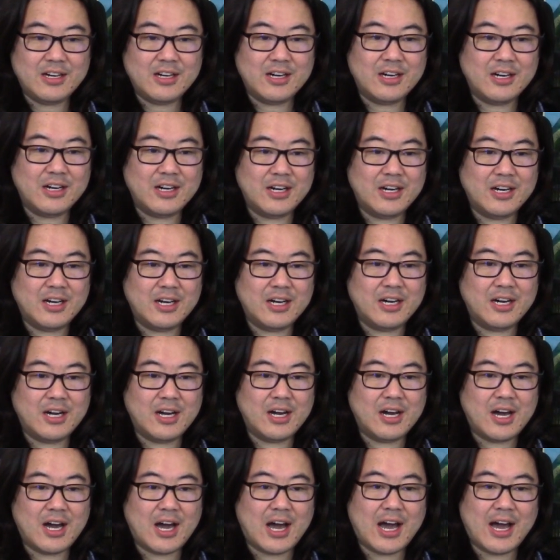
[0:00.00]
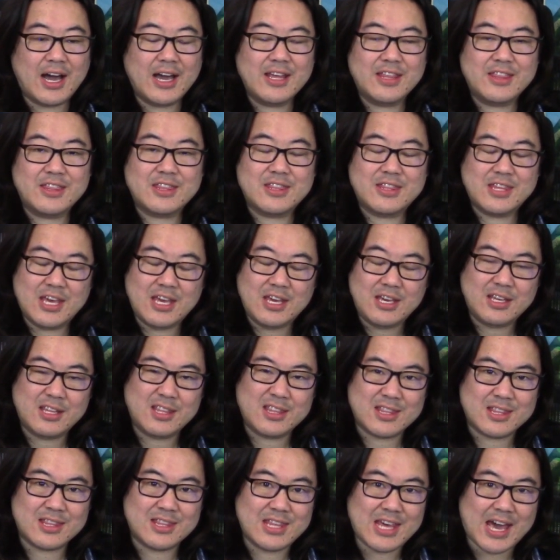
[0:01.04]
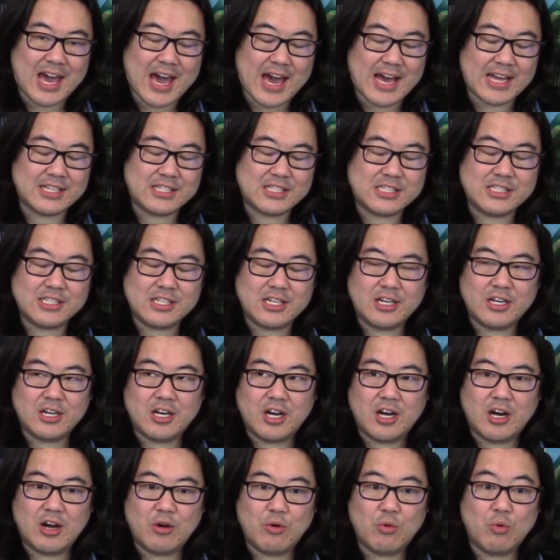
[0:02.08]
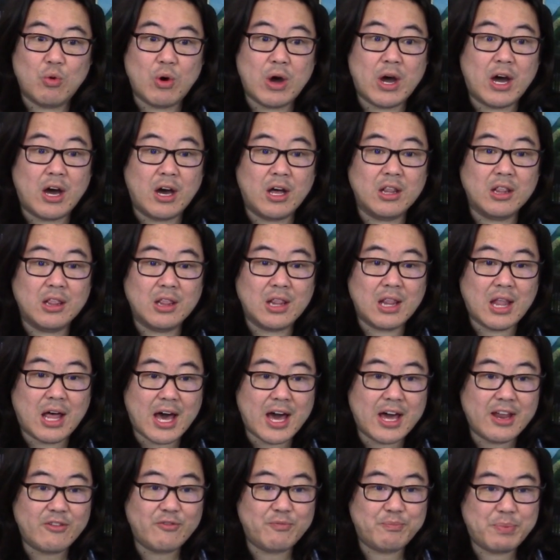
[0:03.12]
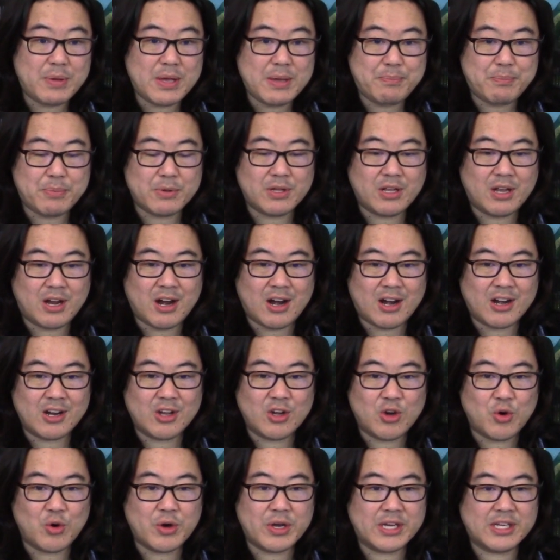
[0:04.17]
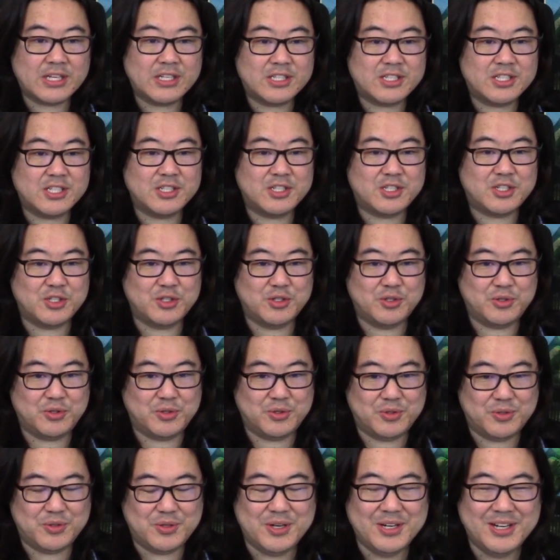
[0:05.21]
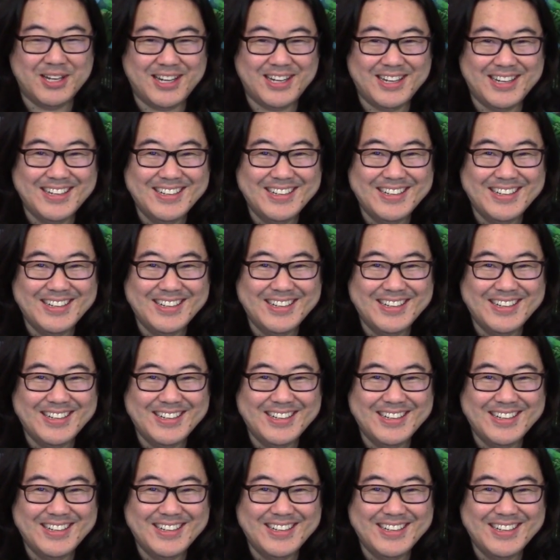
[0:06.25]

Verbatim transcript: uh, I think that uh, what a lot of people are going to do